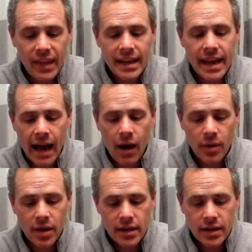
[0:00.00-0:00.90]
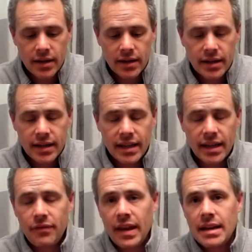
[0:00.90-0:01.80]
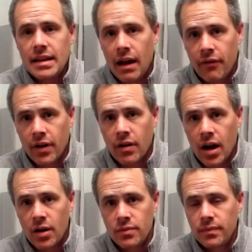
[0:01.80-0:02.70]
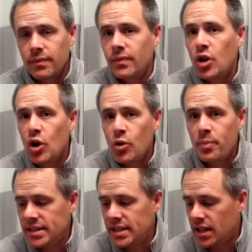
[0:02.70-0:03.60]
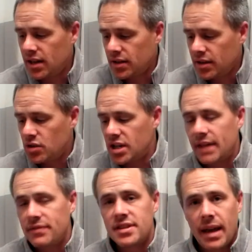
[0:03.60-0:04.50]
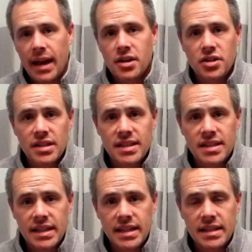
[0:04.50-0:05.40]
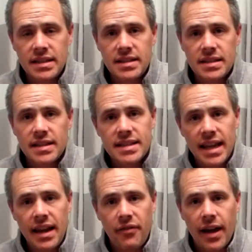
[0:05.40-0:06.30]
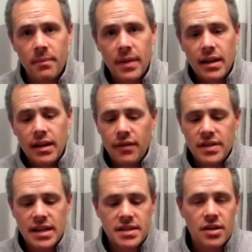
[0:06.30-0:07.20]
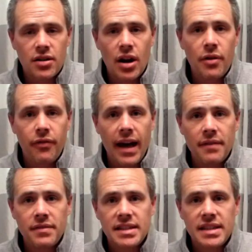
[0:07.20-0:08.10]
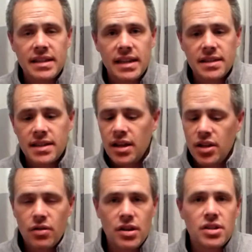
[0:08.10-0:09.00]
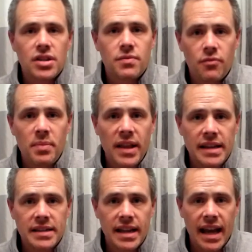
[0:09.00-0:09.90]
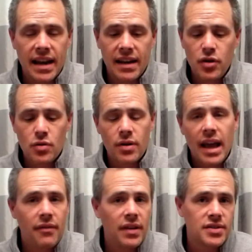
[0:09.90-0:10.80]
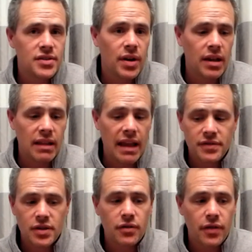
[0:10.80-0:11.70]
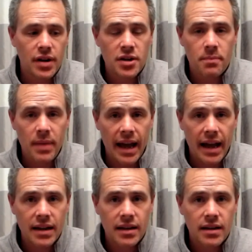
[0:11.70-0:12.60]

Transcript: Now, if they never grow, no big deal. You should have some extra seeds, save them. If it doesn't grow in 5 to 10 days, you can just replant it again. If you don't have any soil left over in your bag,